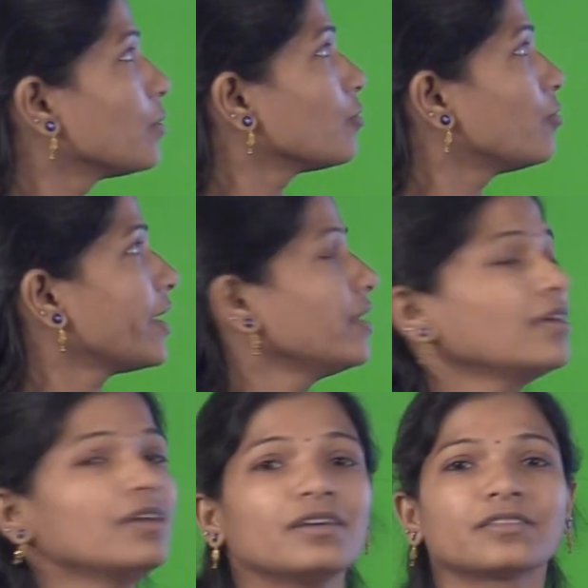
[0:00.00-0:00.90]
When
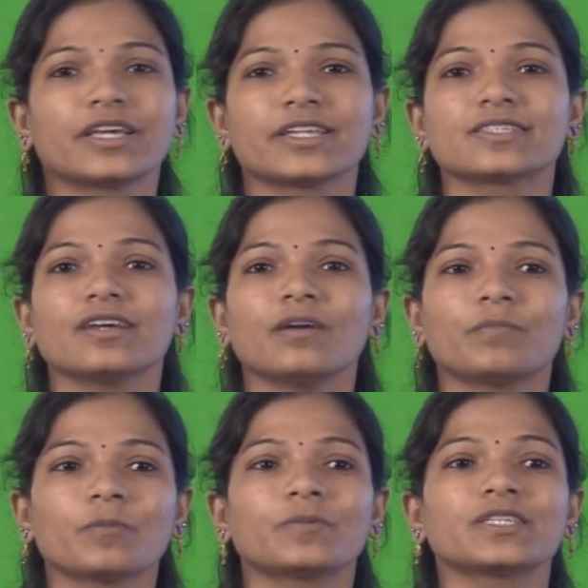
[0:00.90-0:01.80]
there is the
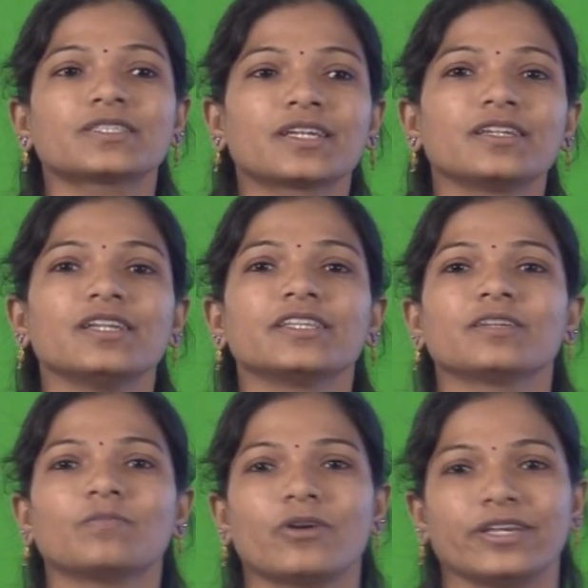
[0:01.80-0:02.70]
apoptic signal in
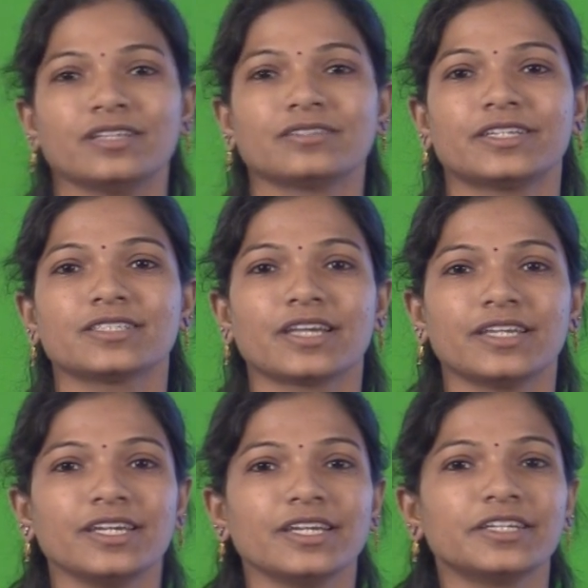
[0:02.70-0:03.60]
the body, that is
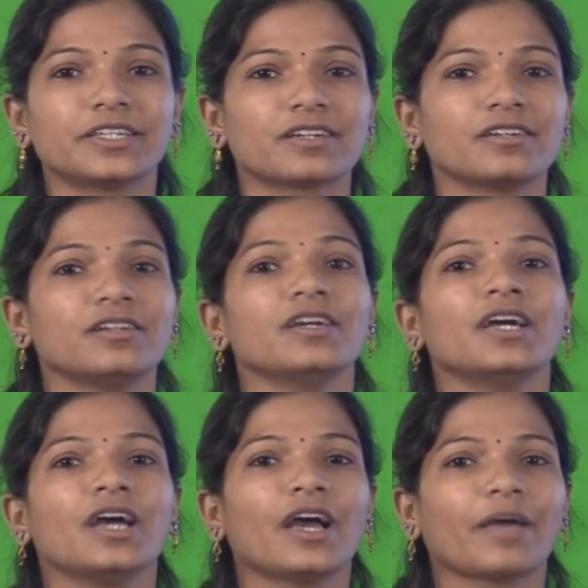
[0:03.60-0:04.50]
any internal
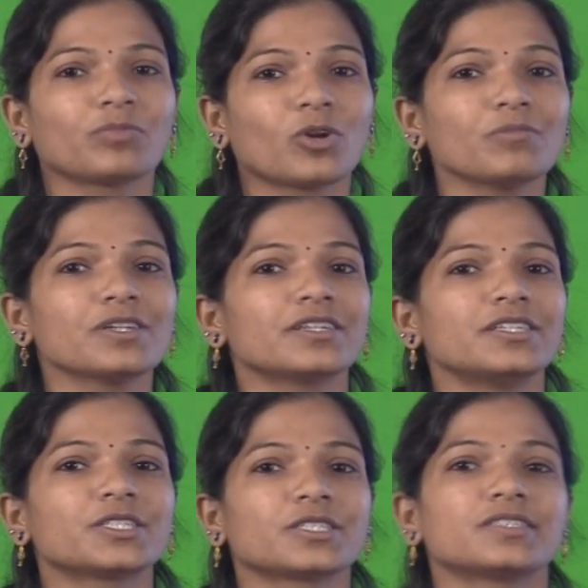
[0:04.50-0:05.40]
abnormal
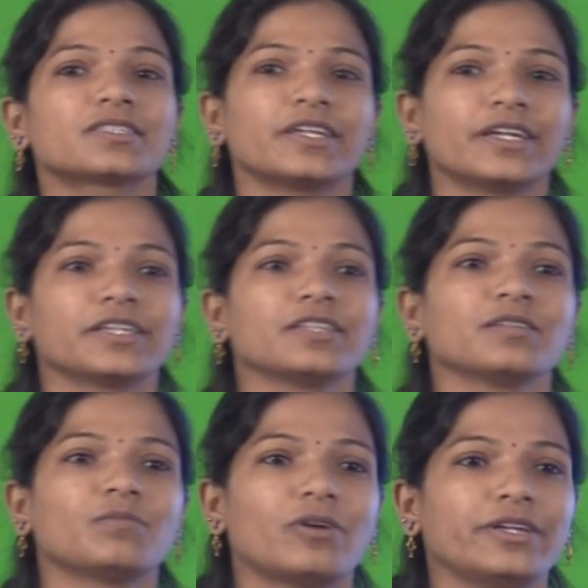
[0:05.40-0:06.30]
condition is created in
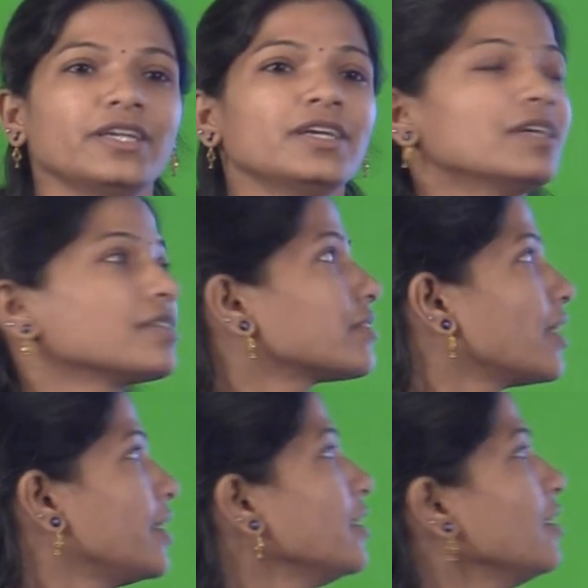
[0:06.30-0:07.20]
the body,
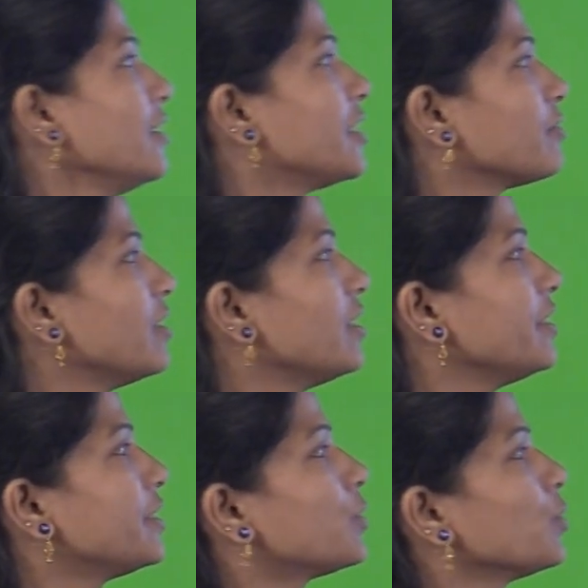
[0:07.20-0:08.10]
then it will lead